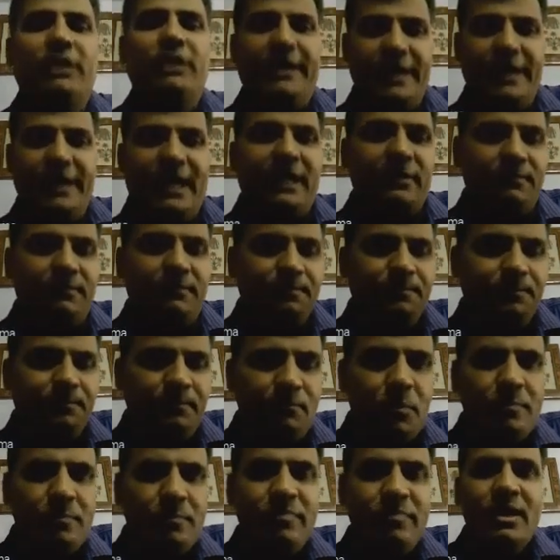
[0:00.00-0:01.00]
lidar,
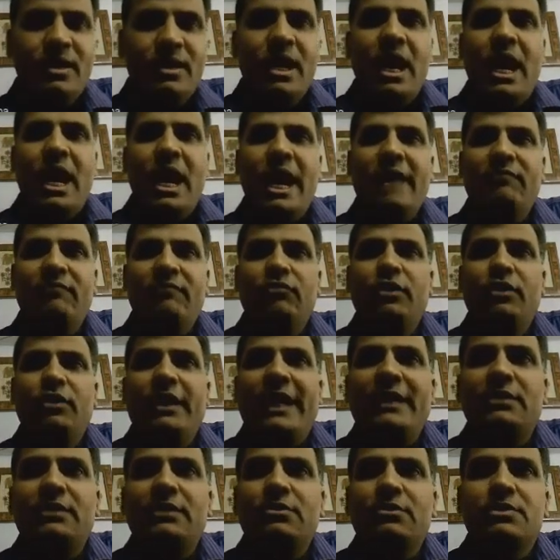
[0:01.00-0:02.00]
I would
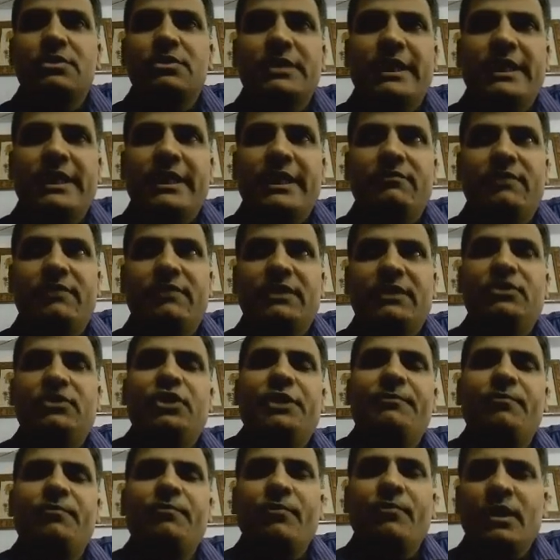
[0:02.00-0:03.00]
like to say one thing.